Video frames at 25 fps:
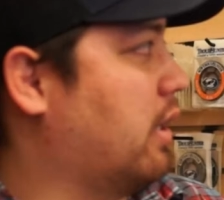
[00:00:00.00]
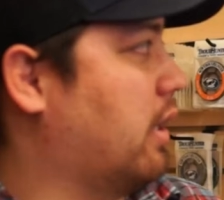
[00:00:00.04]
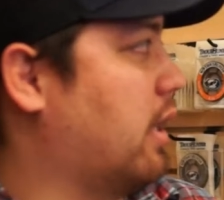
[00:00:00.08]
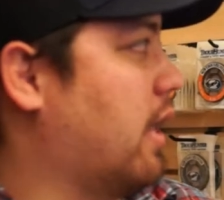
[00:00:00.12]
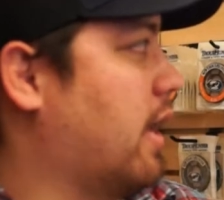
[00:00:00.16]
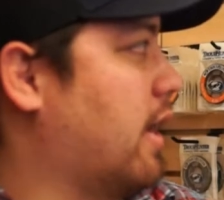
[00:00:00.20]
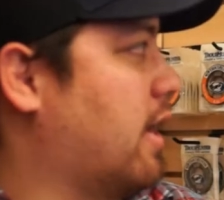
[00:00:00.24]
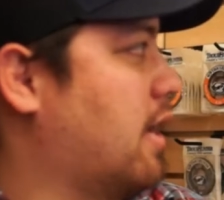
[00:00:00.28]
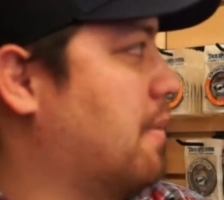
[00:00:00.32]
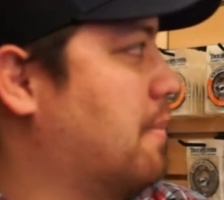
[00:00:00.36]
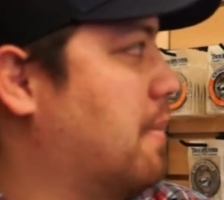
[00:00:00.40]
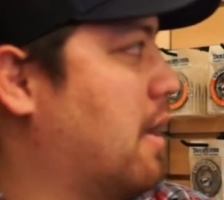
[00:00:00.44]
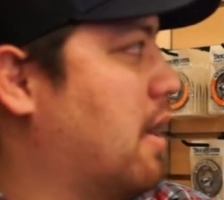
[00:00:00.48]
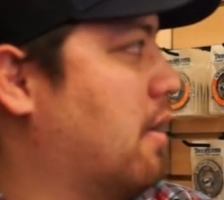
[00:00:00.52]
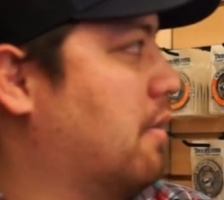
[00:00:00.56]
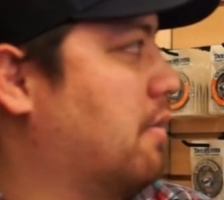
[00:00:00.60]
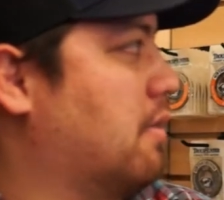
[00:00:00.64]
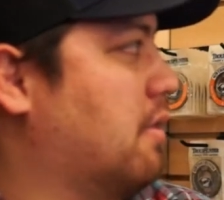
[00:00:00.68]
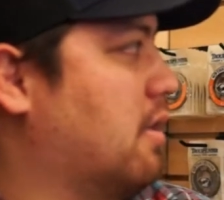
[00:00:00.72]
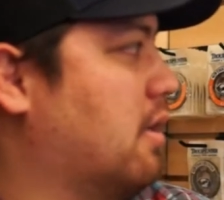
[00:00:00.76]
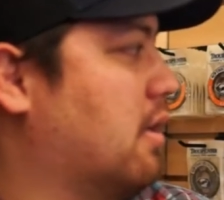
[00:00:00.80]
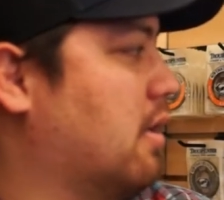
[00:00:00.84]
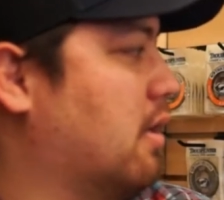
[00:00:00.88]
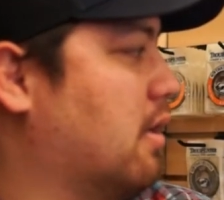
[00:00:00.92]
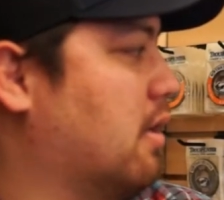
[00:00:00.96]
like
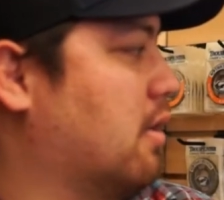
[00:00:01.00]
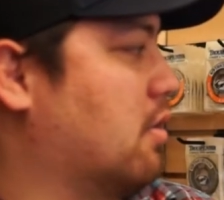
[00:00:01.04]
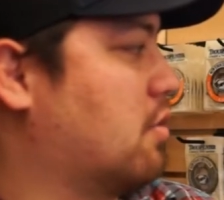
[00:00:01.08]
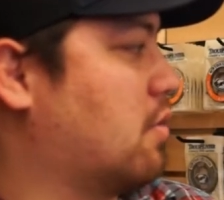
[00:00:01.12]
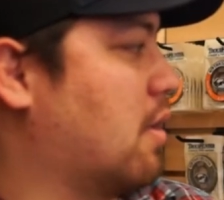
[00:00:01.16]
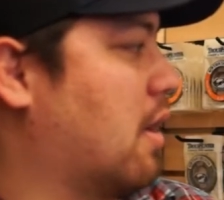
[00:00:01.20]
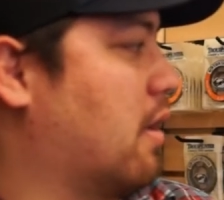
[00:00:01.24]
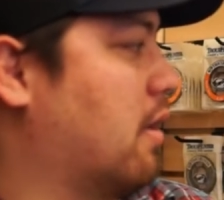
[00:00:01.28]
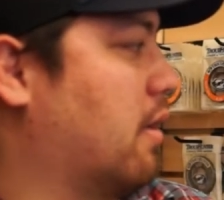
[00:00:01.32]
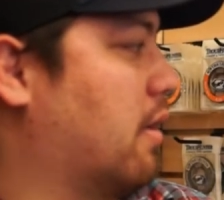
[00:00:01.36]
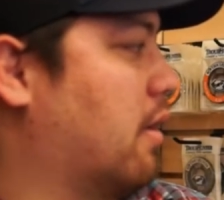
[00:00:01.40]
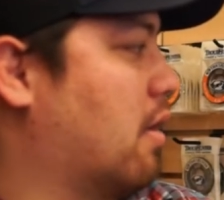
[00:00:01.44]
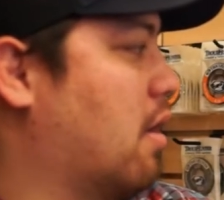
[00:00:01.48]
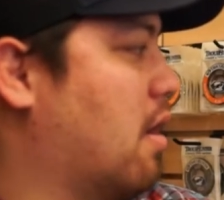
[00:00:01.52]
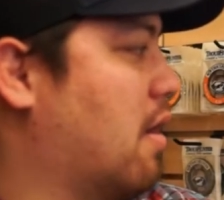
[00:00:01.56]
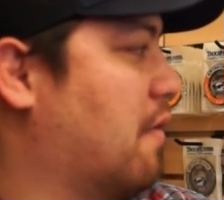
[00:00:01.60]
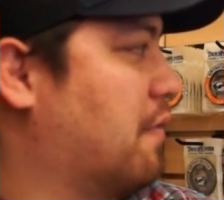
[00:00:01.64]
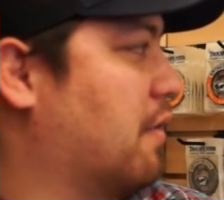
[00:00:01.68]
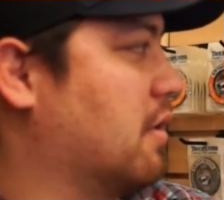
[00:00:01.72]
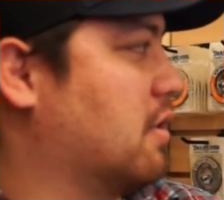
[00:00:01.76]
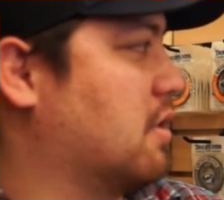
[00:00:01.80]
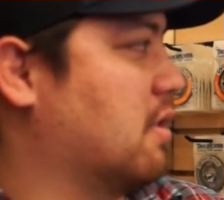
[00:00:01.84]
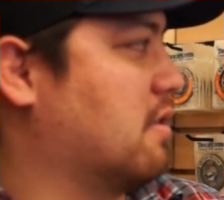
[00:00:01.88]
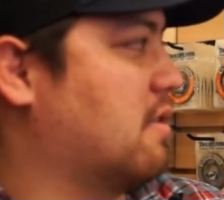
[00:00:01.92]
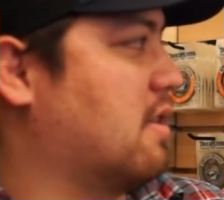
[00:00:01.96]
about the Trout Hunter
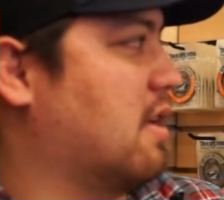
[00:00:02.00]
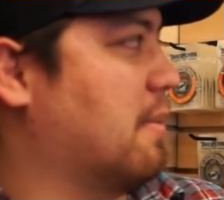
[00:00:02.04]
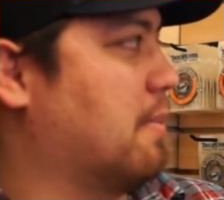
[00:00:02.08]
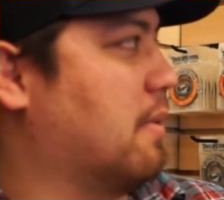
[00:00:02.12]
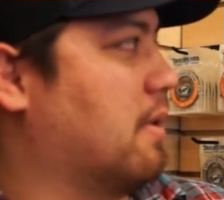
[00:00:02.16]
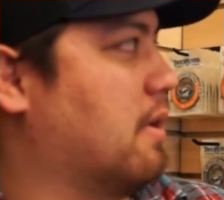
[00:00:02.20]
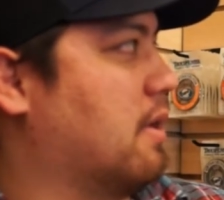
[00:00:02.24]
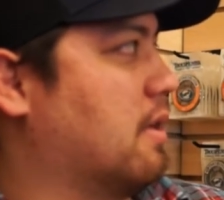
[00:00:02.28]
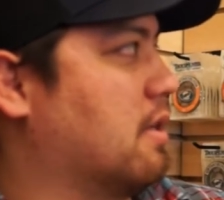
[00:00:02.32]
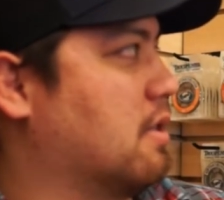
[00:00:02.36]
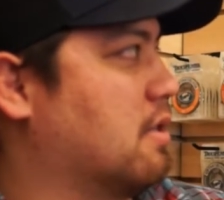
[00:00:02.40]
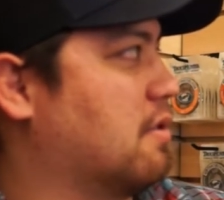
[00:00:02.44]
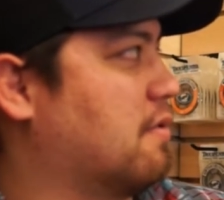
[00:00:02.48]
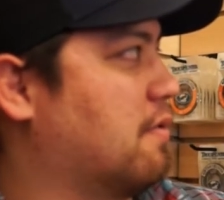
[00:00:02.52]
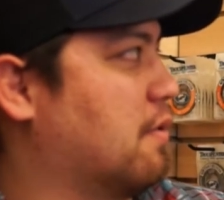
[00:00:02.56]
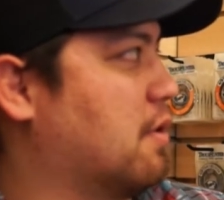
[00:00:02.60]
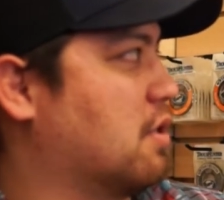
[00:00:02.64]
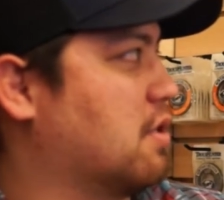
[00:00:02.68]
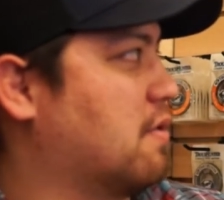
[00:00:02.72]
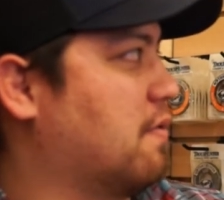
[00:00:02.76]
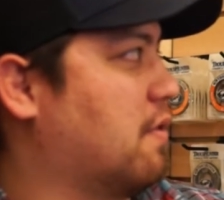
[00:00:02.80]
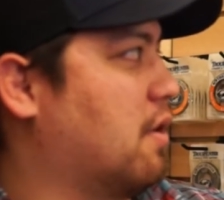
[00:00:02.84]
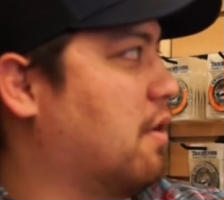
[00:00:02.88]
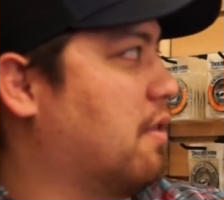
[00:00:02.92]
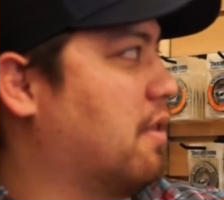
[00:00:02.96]
offerings in Tippet is,
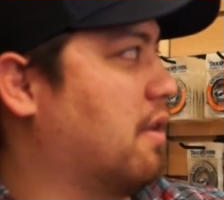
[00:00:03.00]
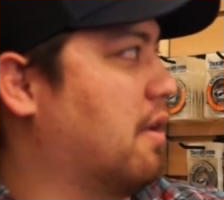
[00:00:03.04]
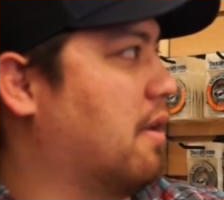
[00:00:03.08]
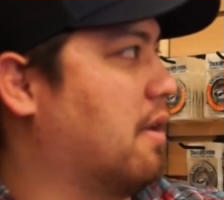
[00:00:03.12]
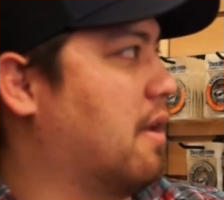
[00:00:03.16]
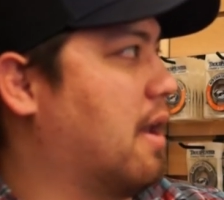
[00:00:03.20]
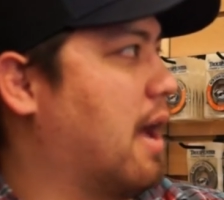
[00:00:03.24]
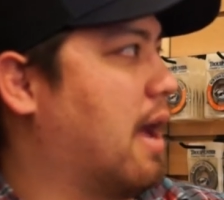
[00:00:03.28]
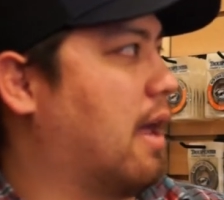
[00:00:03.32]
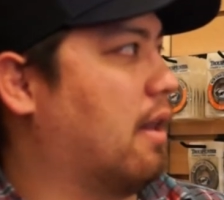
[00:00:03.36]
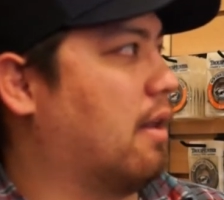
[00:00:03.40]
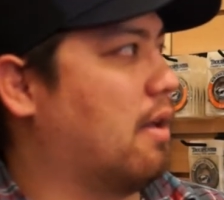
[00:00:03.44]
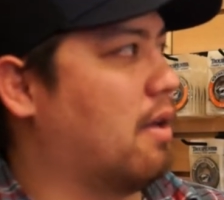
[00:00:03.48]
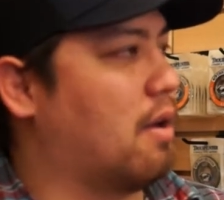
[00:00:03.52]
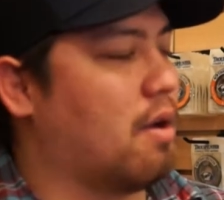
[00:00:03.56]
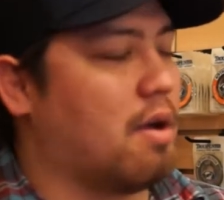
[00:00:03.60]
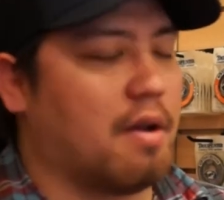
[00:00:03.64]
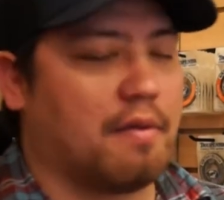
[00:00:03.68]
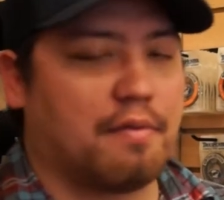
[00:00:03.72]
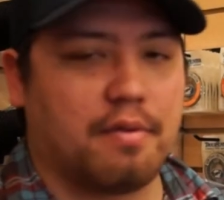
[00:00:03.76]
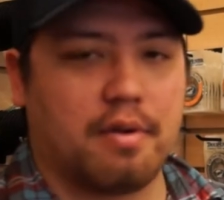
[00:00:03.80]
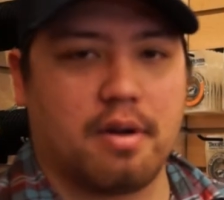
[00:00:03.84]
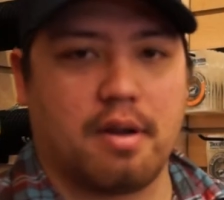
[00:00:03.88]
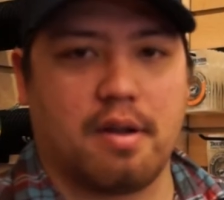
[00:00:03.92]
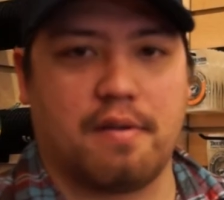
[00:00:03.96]
first of all, the nylon
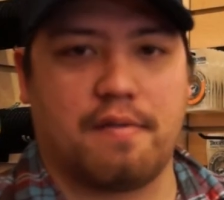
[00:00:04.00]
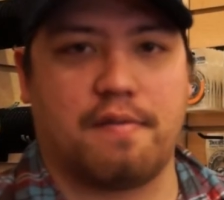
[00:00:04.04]
offering.